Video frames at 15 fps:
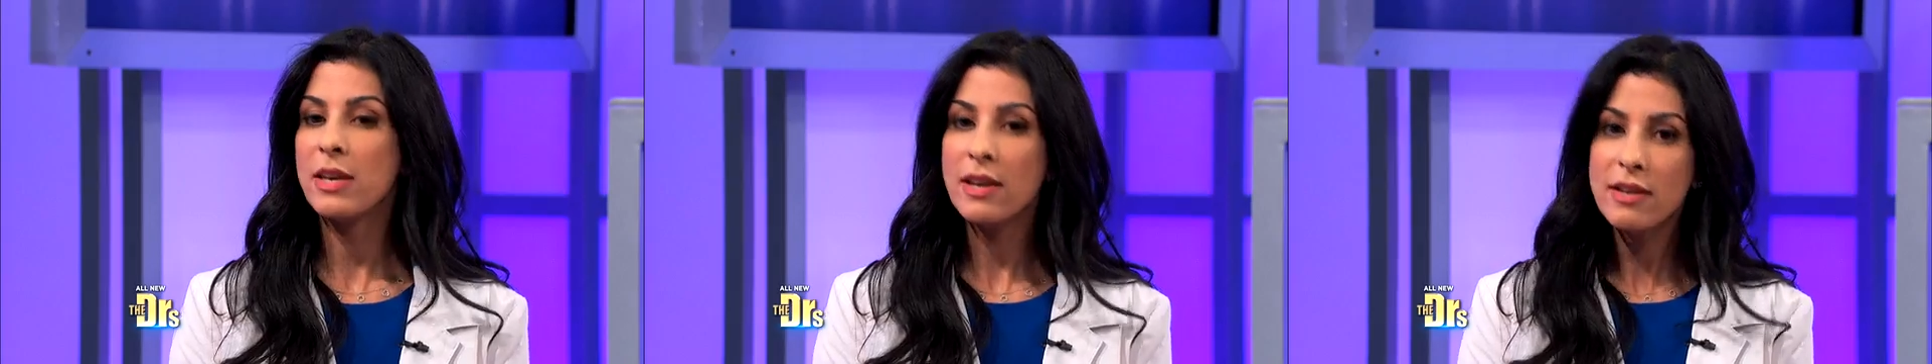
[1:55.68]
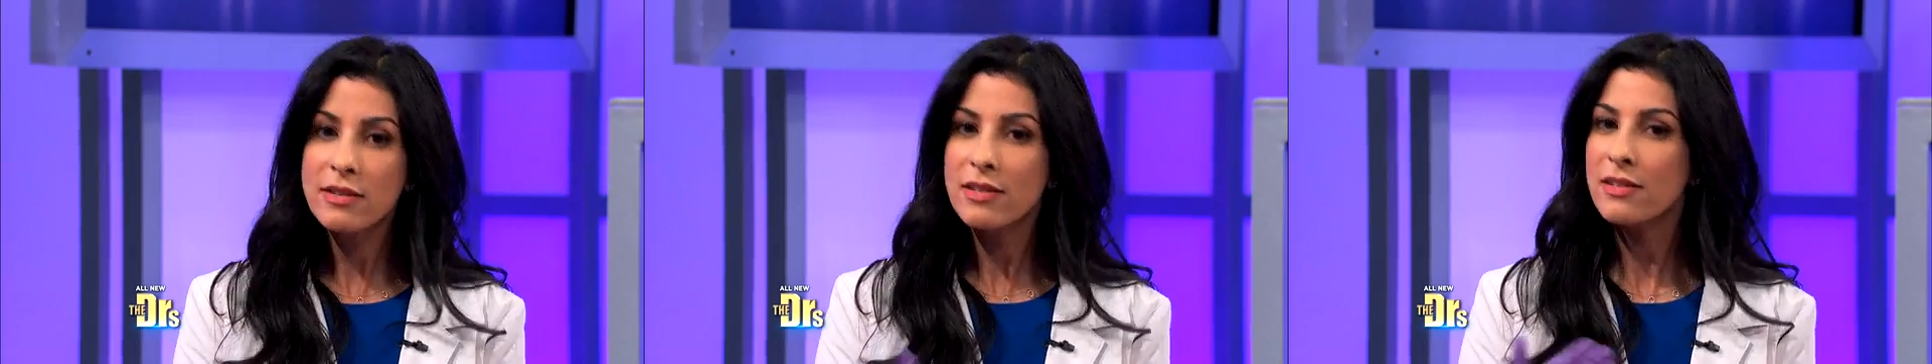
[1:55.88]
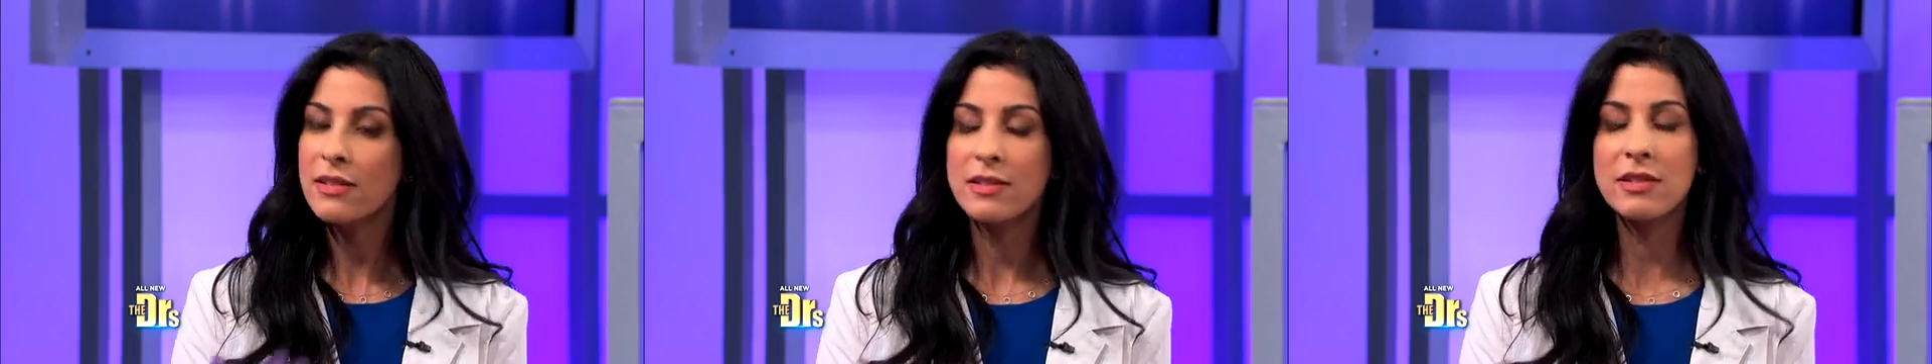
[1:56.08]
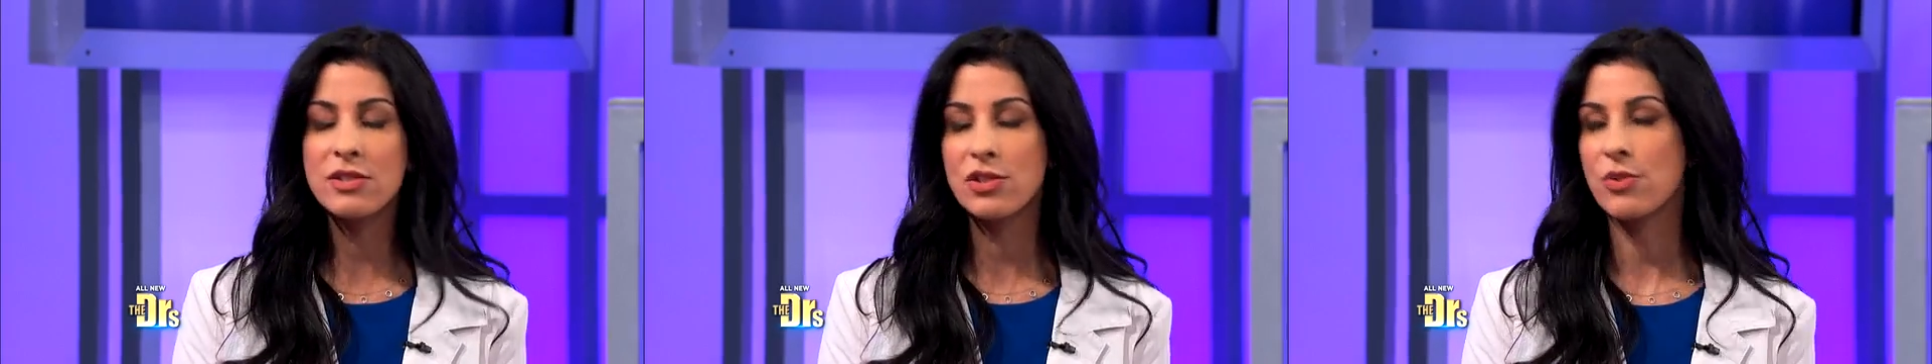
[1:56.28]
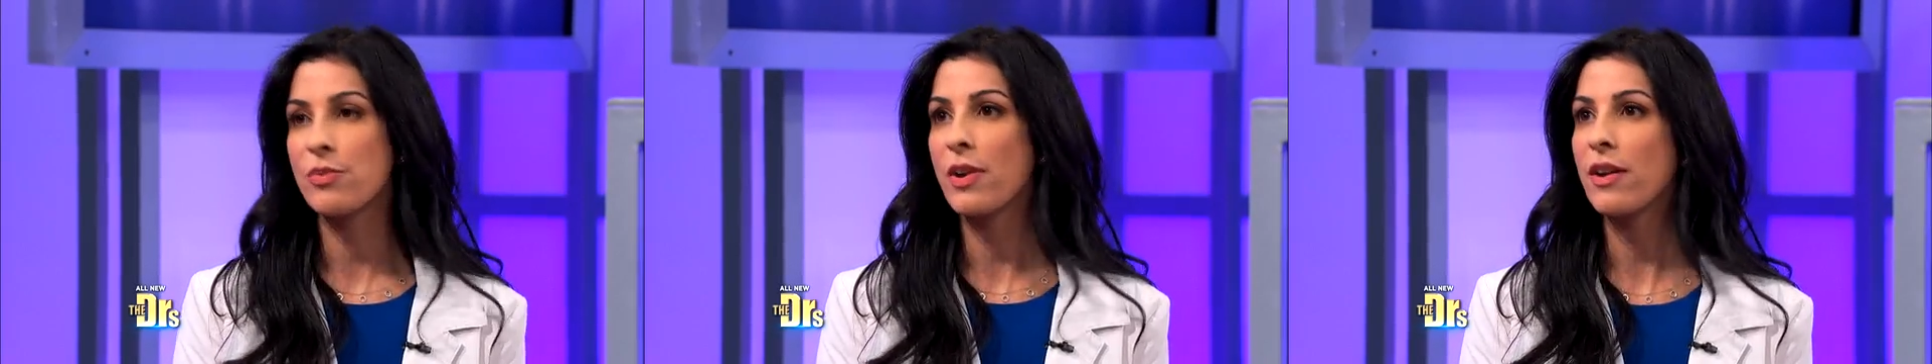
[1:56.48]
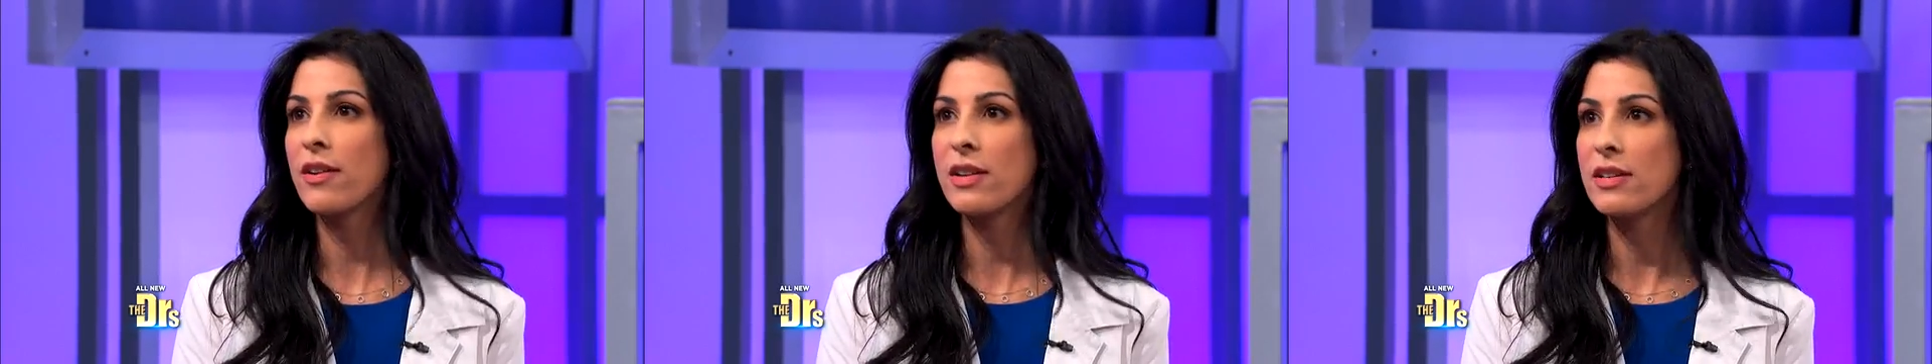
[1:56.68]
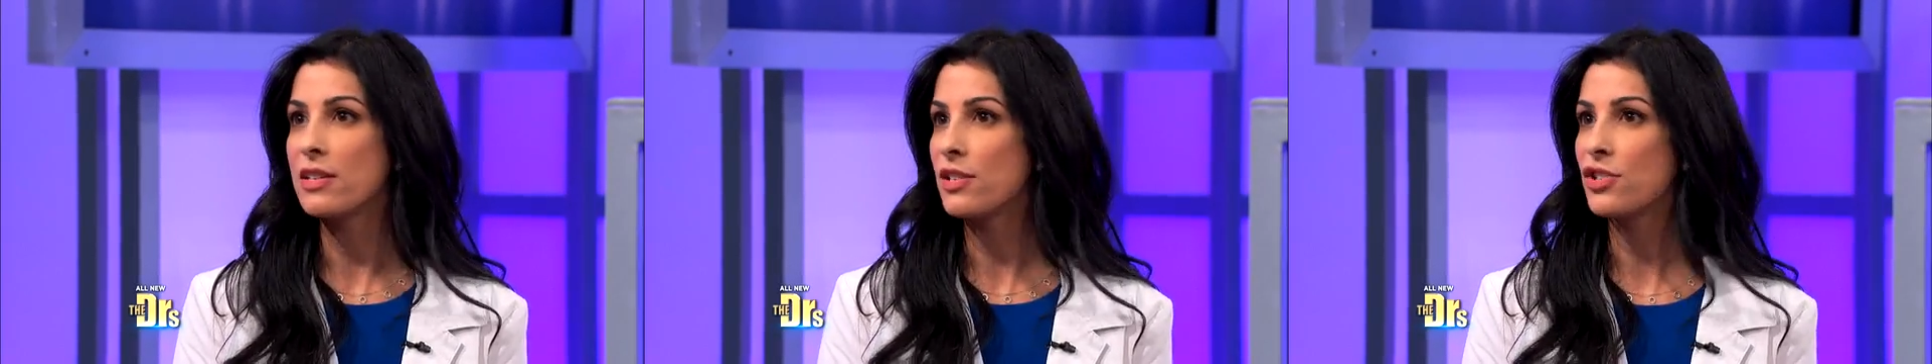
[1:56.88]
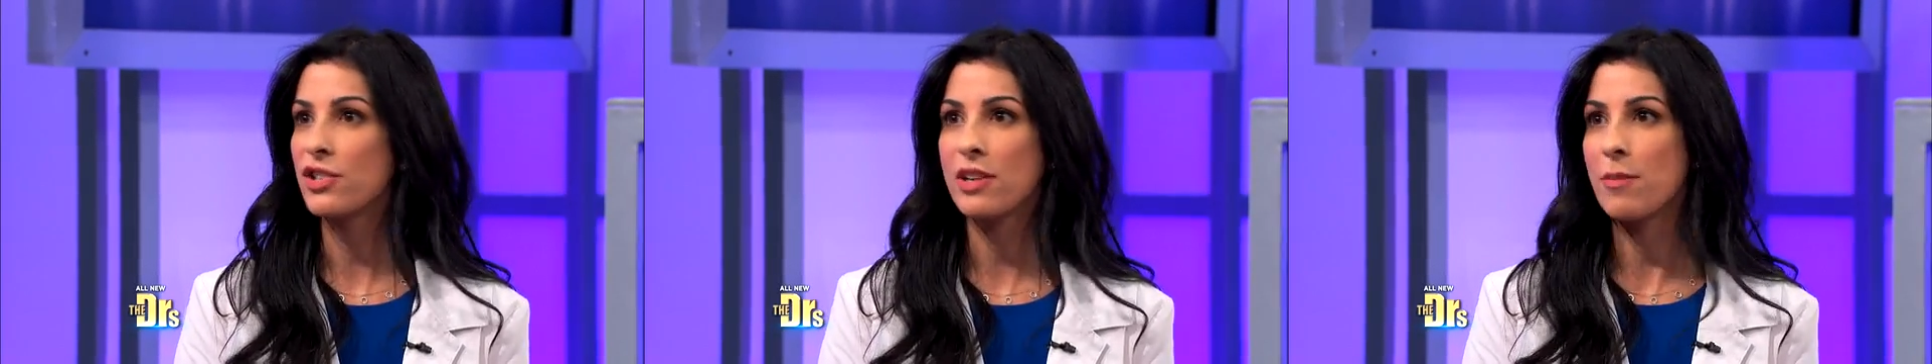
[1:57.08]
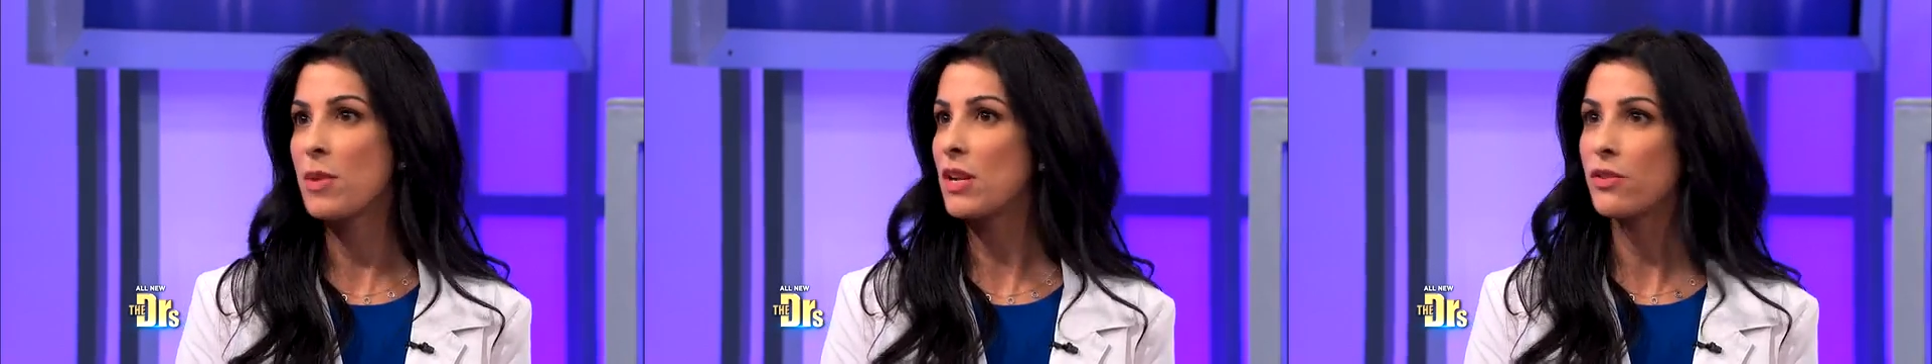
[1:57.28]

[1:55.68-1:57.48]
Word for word: Because this is such a rare condition, I mean,